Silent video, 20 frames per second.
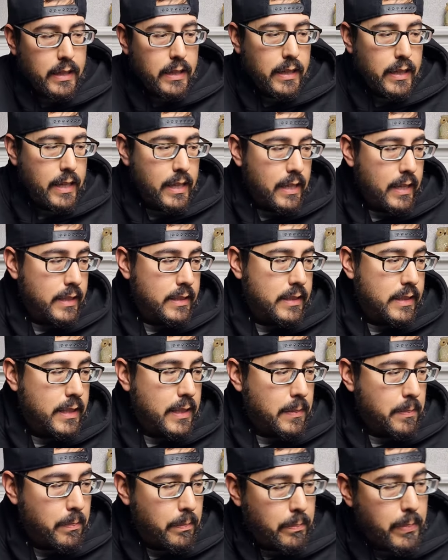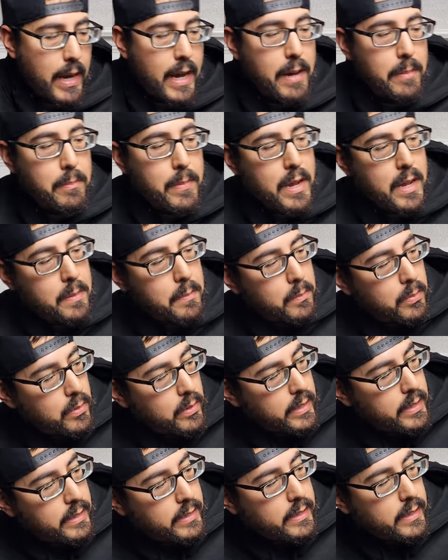It is the Batman
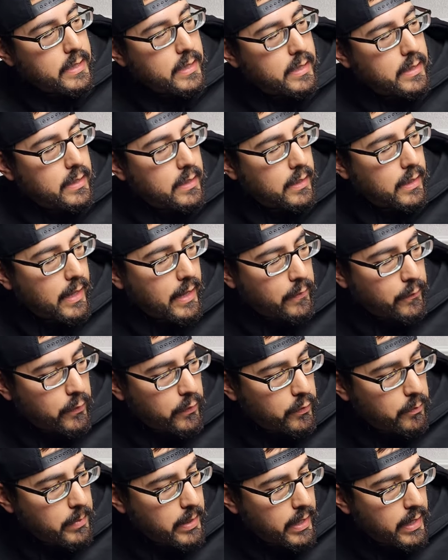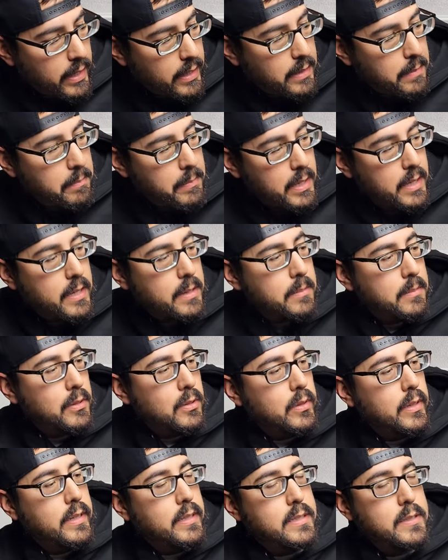Brick Life of Man Medium
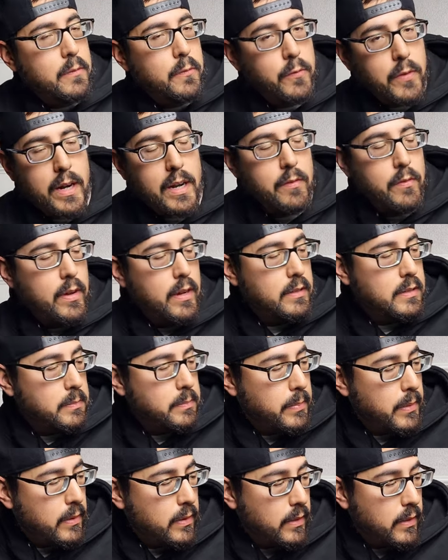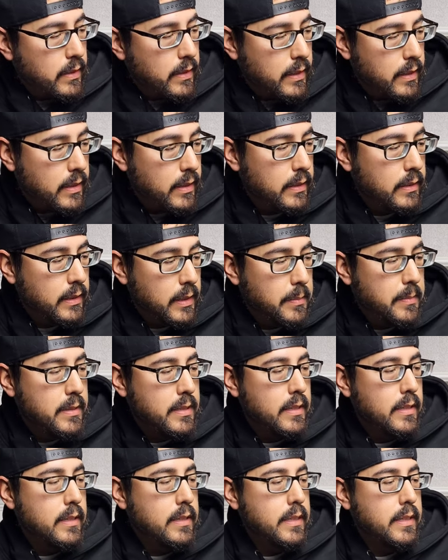Grit 5 ounce bar,
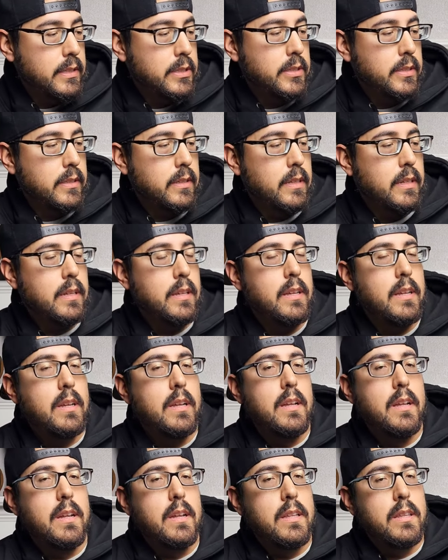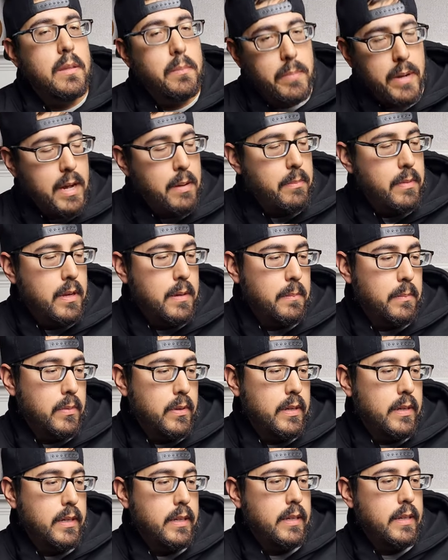limited edition. The Batman
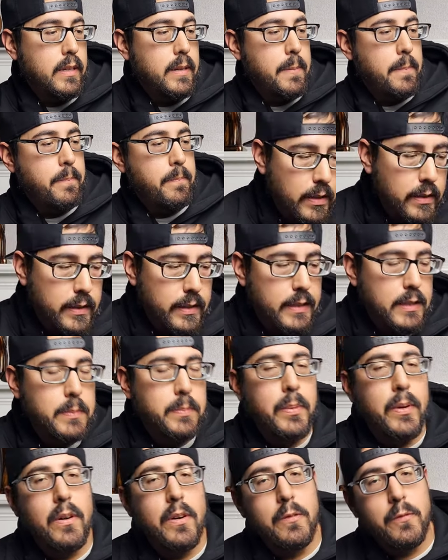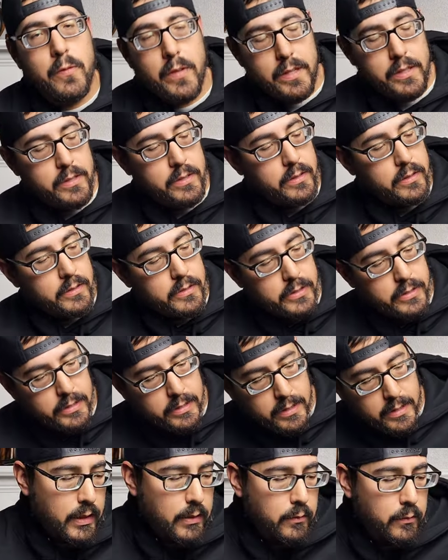Brick. This bar features
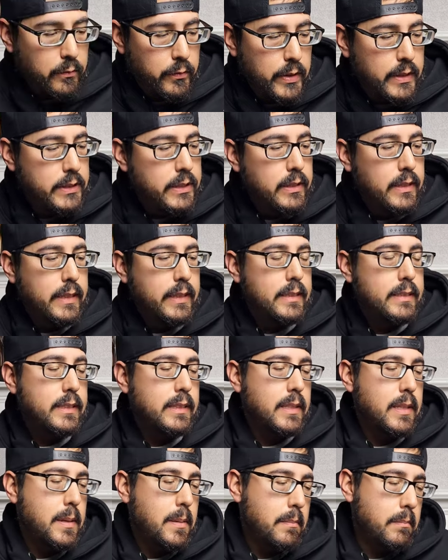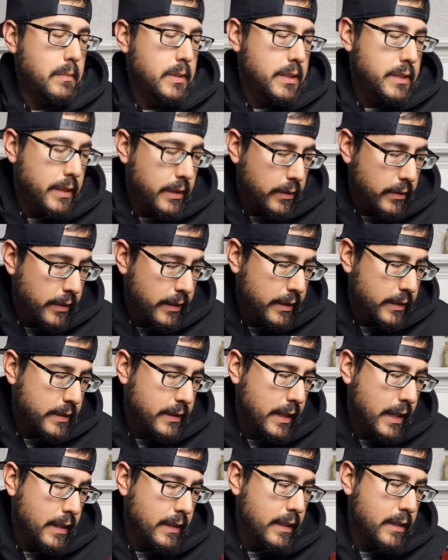vigilant, mysterious,
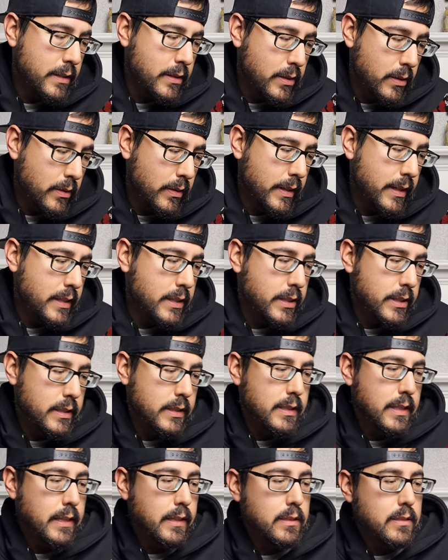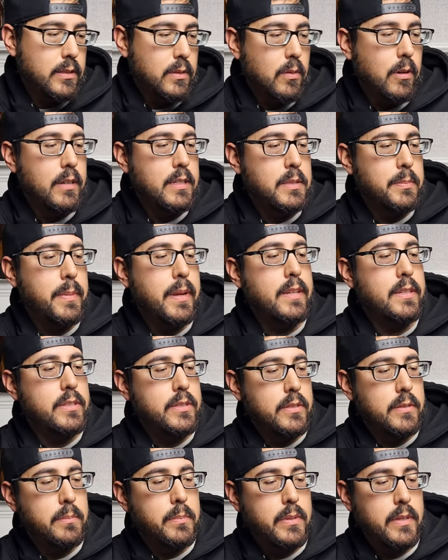and enduring just like a Squatch Man
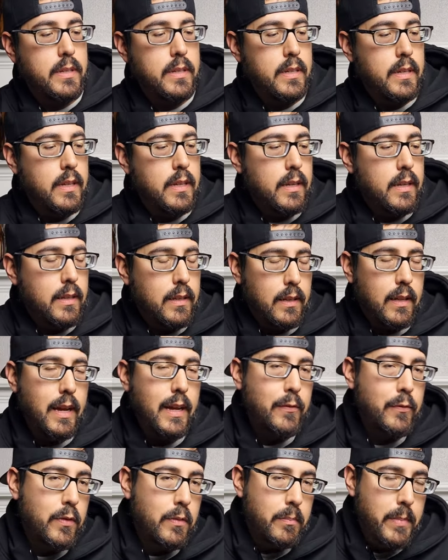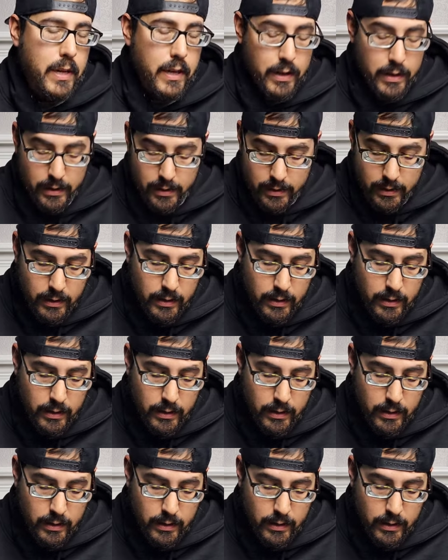should be. Life of Man.